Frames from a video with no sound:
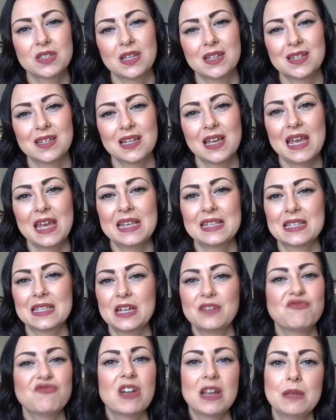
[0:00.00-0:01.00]
and it's
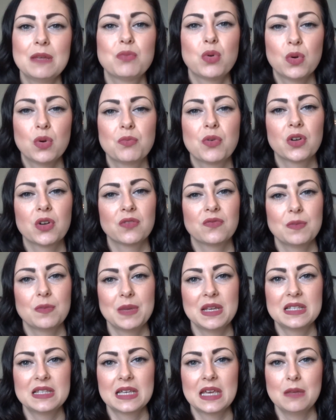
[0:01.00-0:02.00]
a really important product for
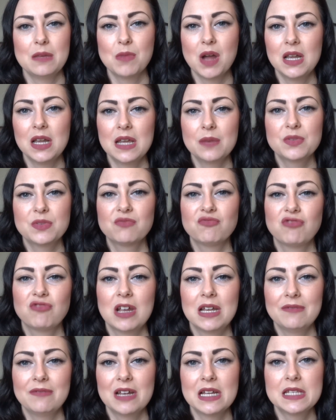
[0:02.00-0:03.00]
me to keep my lips
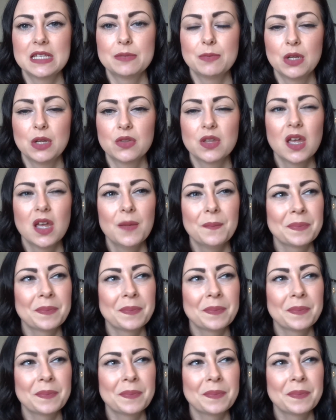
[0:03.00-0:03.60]
really smooth.